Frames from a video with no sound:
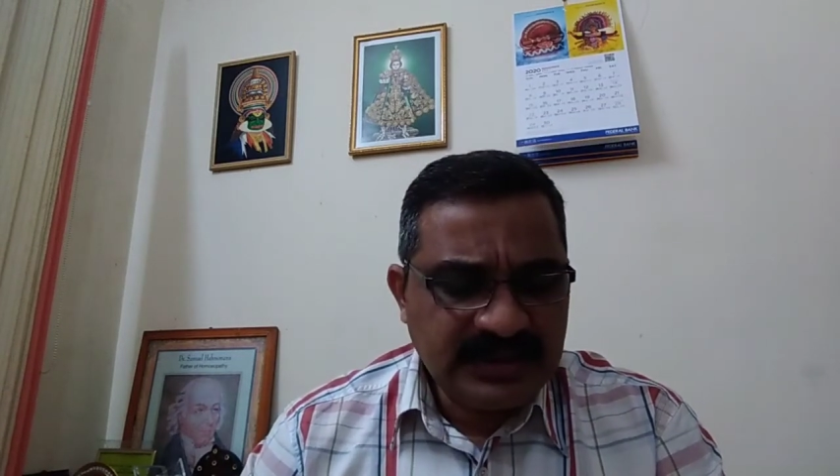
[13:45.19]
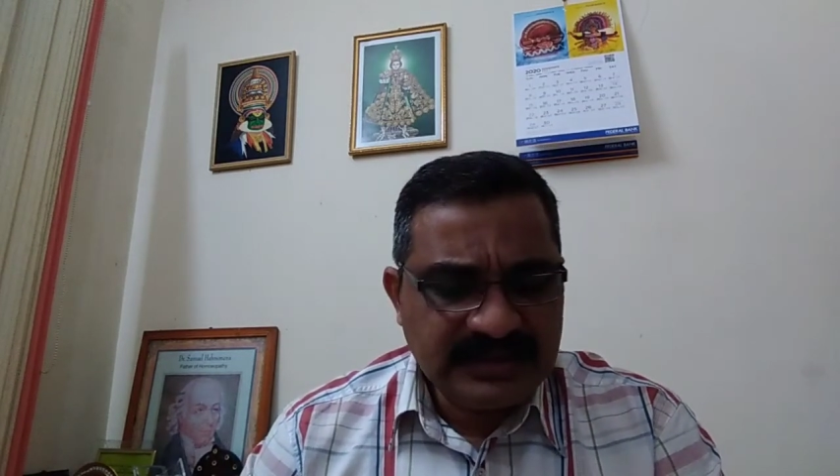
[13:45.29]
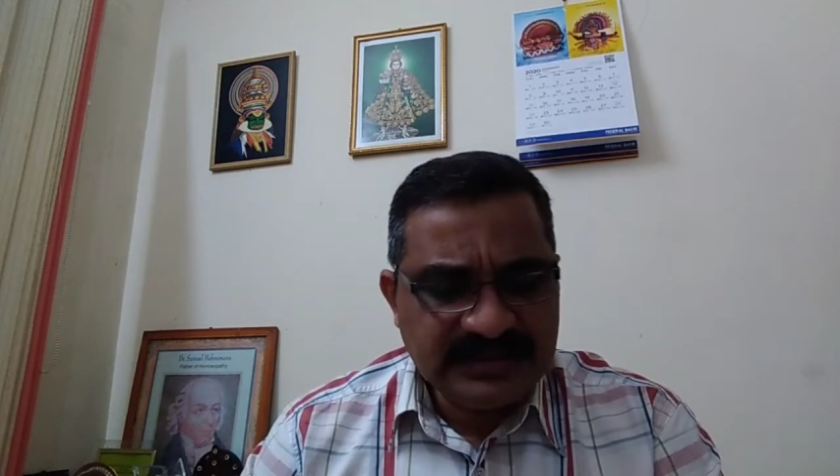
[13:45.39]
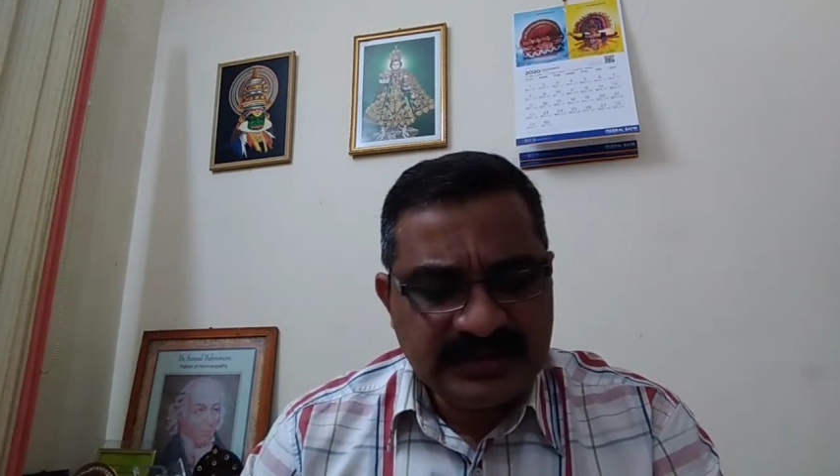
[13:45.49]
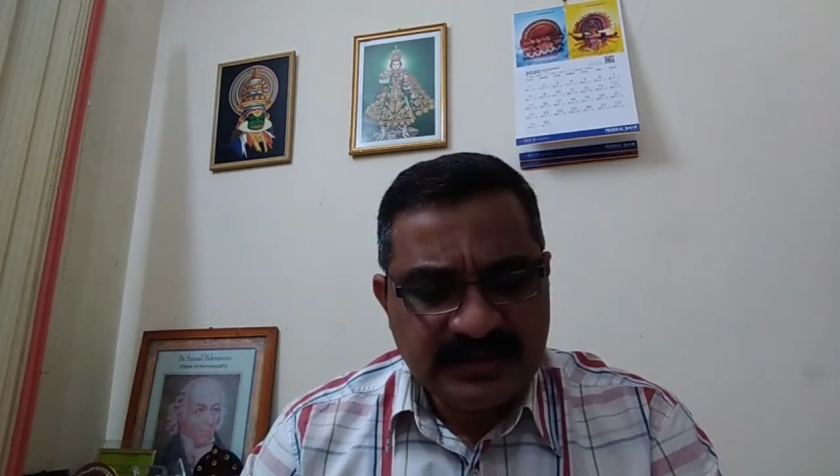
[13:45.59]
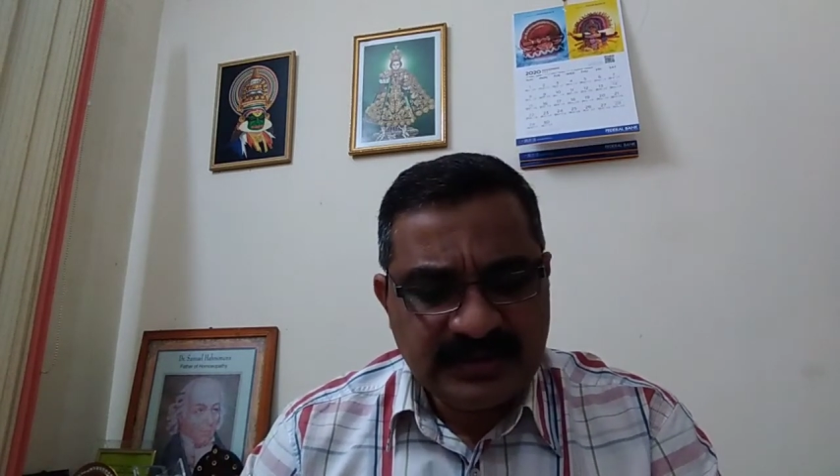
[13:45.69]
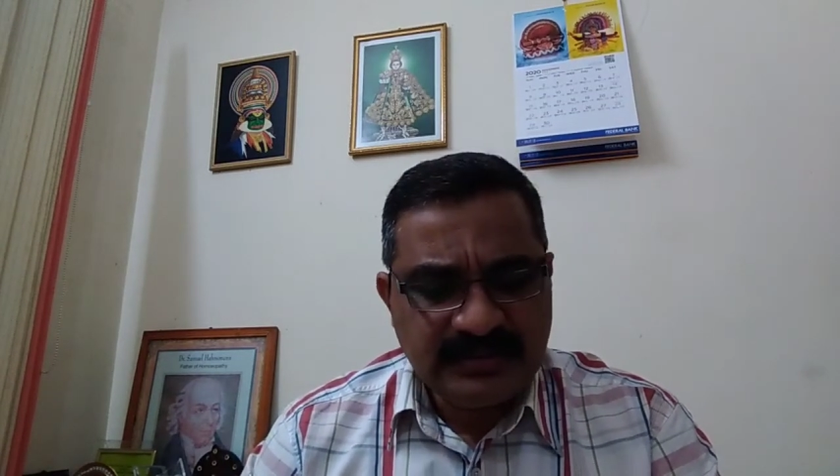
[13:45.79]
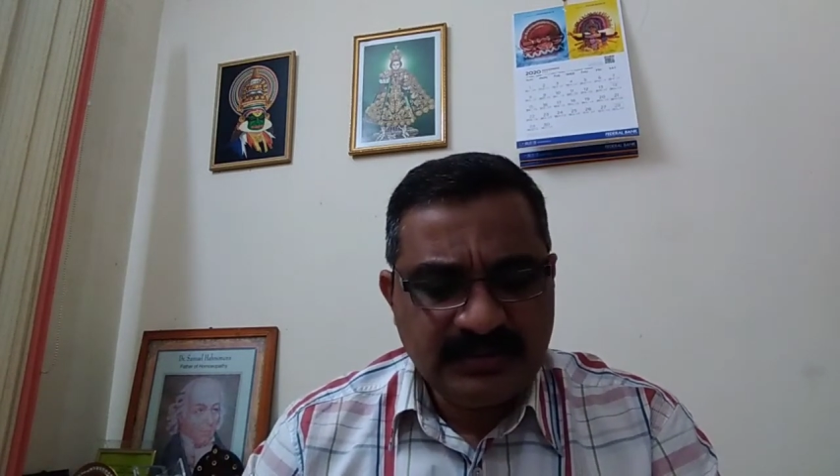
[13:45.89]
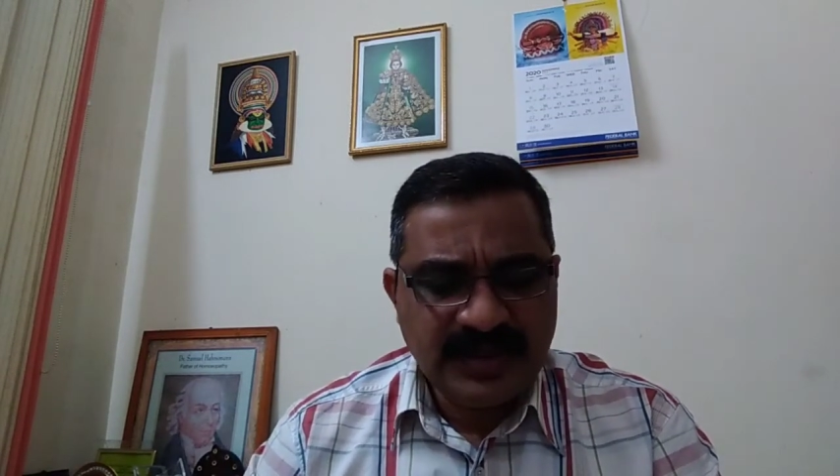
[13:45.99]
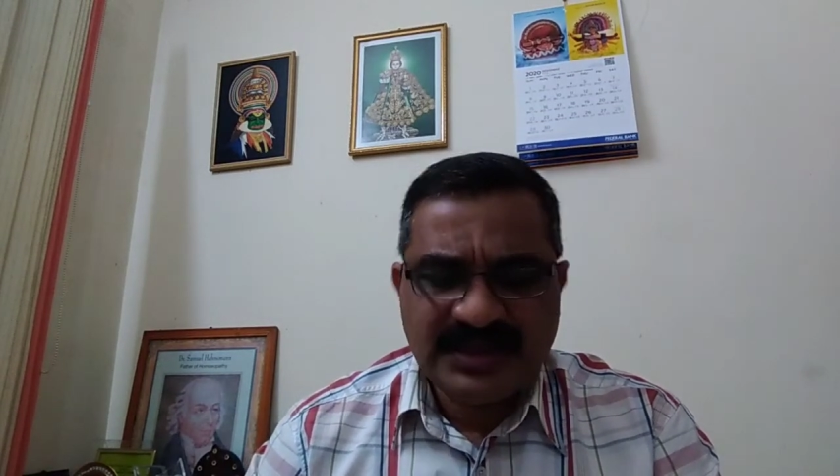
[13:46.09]
that is
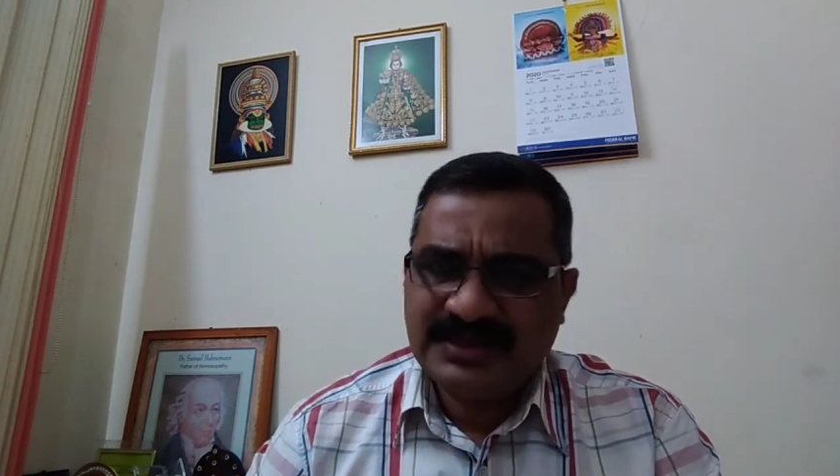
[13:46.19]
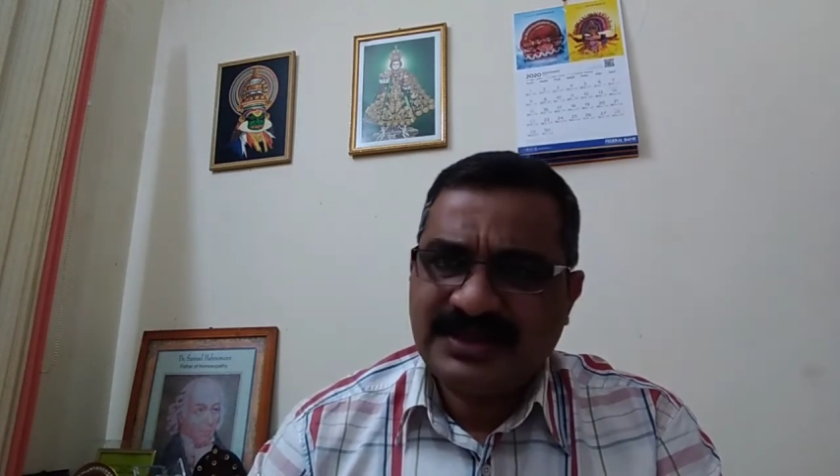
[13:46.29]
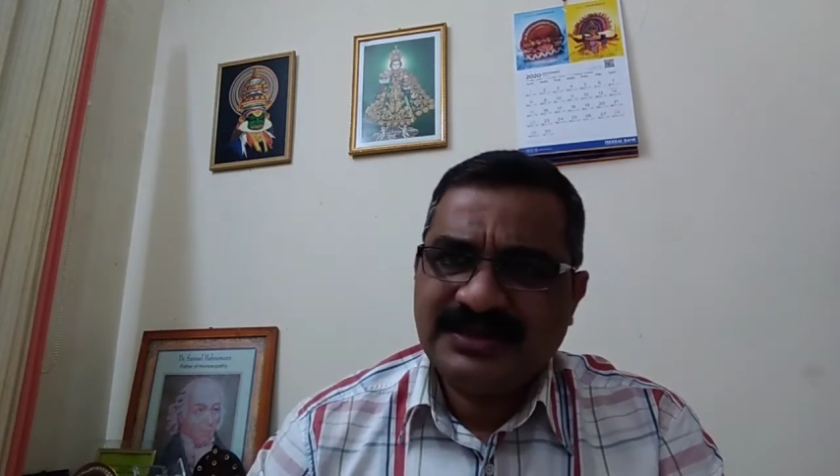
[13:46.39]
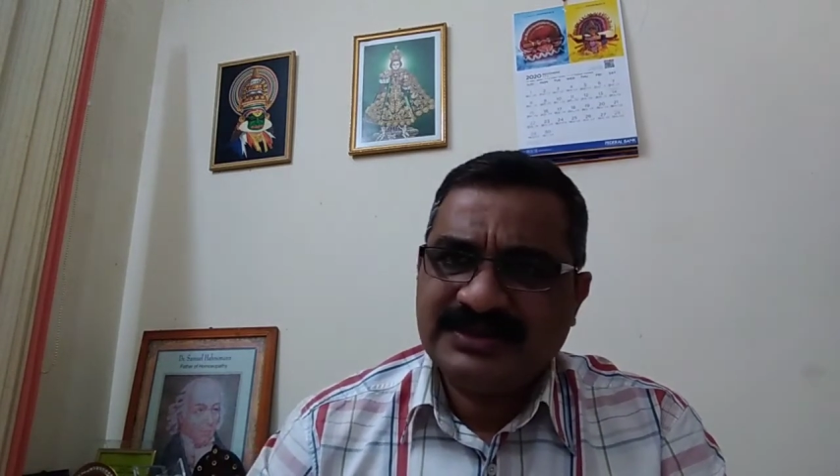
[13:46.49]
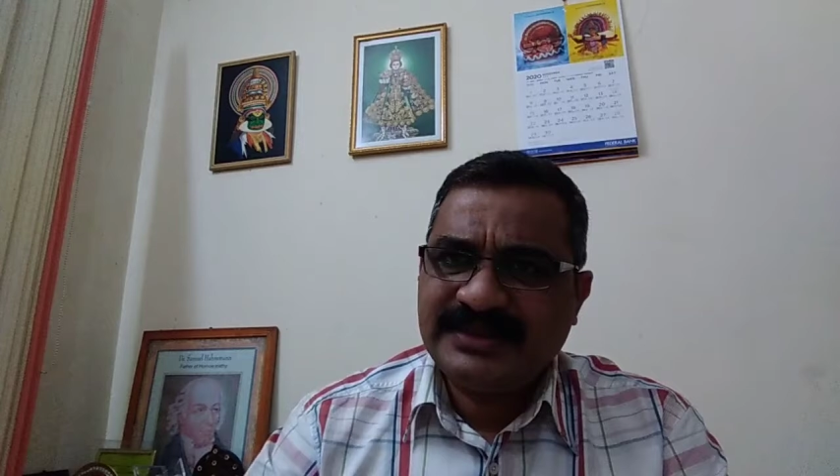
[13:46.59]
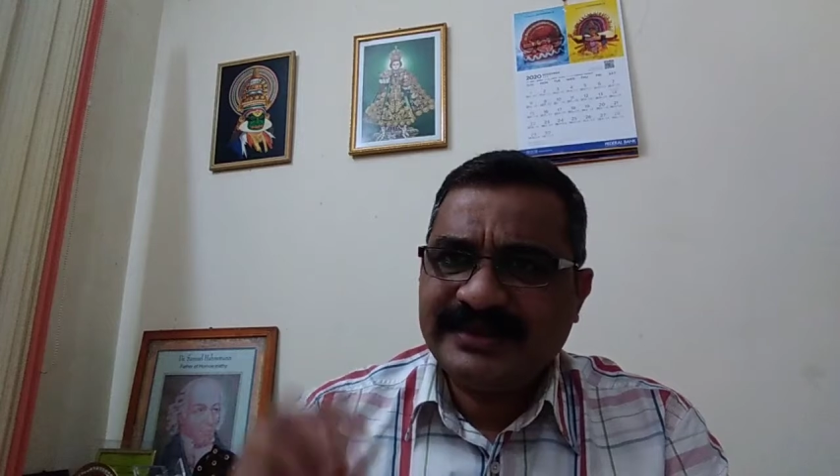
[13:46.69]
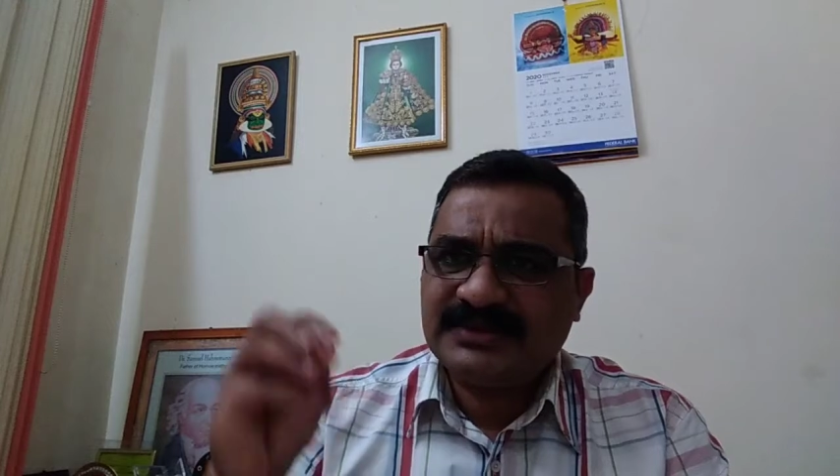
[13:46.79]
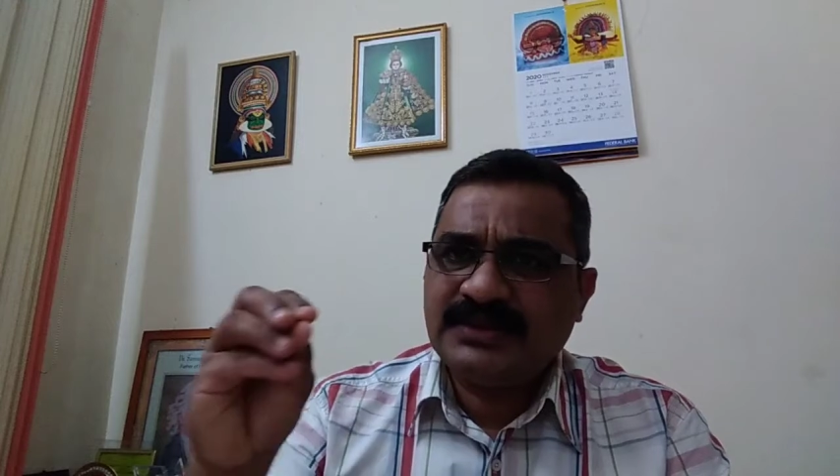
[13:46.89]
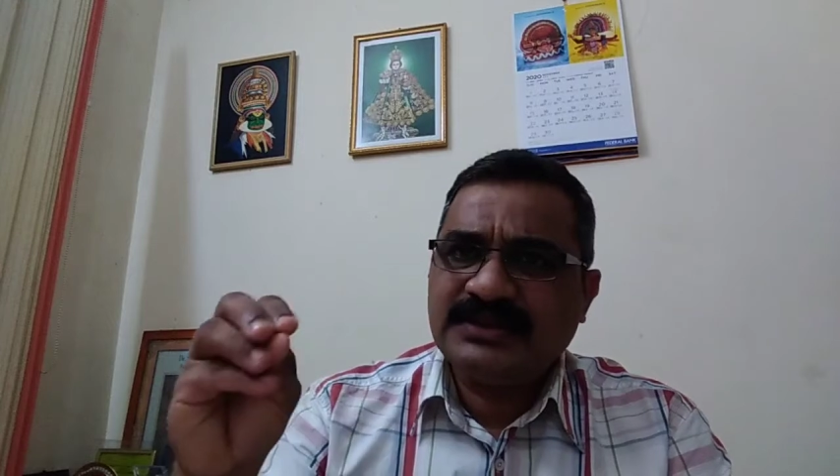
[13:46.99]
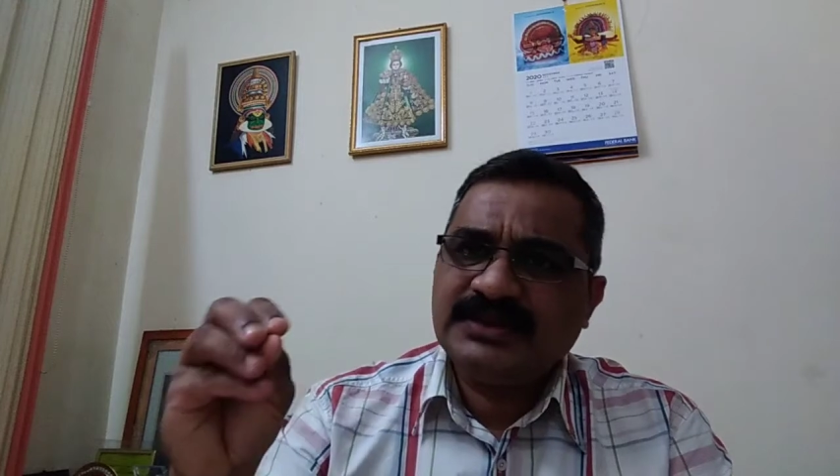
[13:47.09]
blood tinged
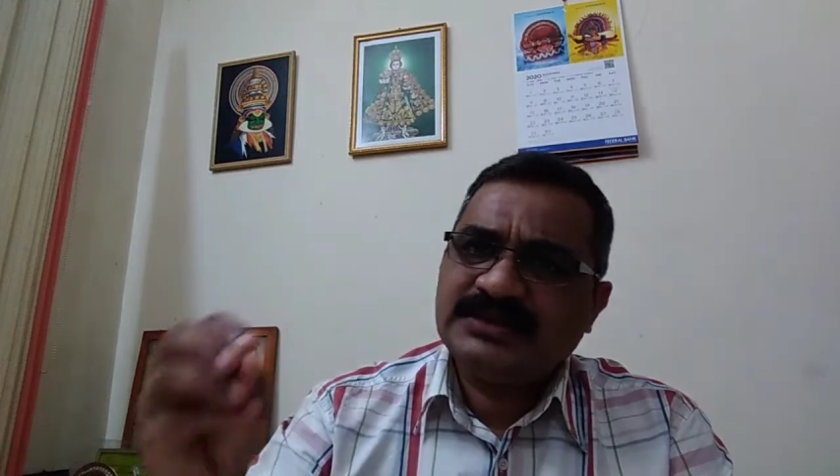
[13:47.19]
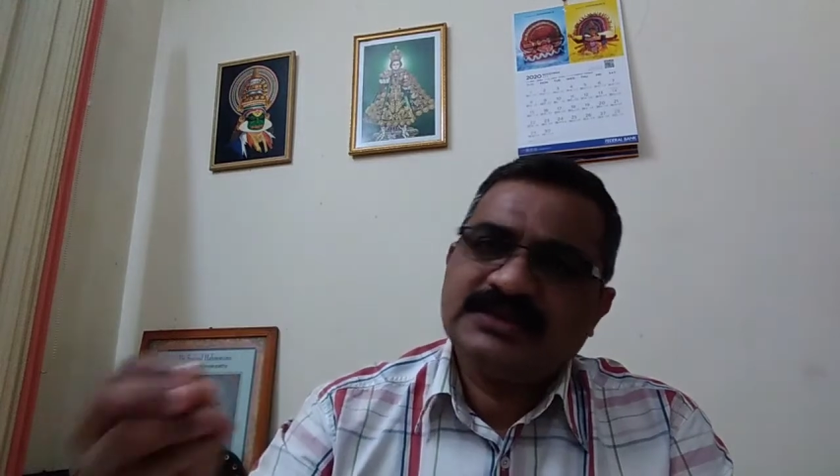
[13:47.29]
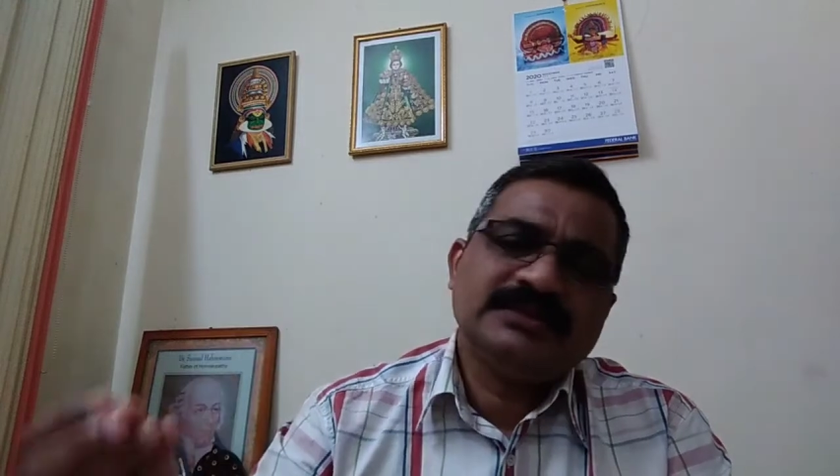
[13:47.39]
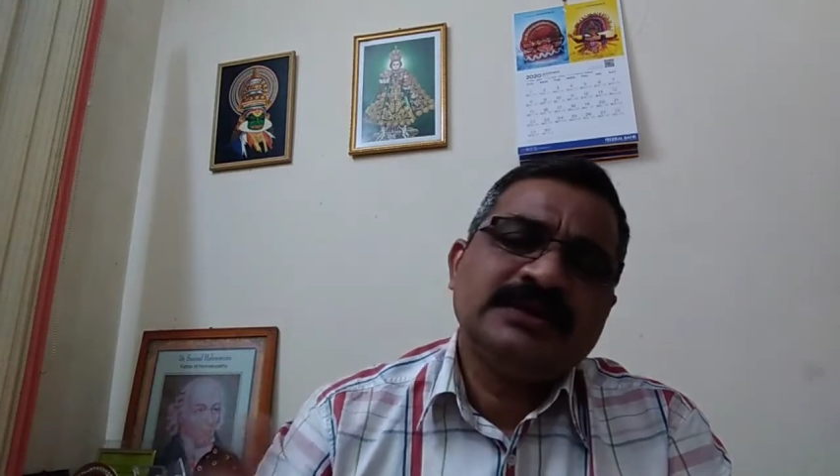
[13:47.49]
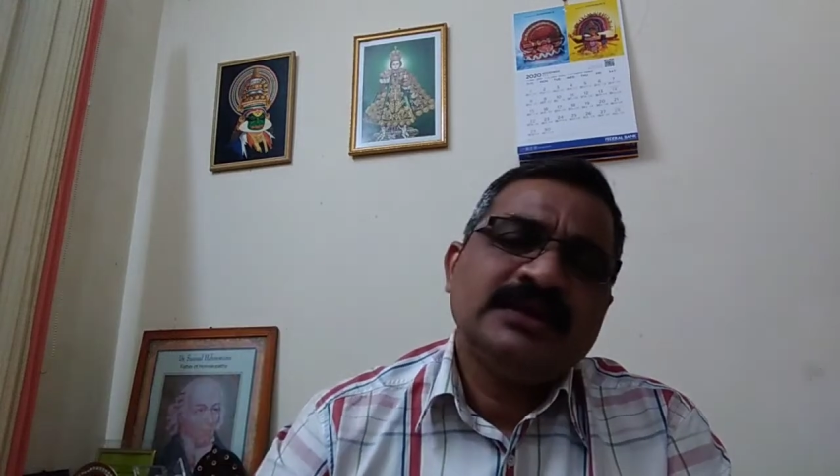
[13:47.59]
Xray, just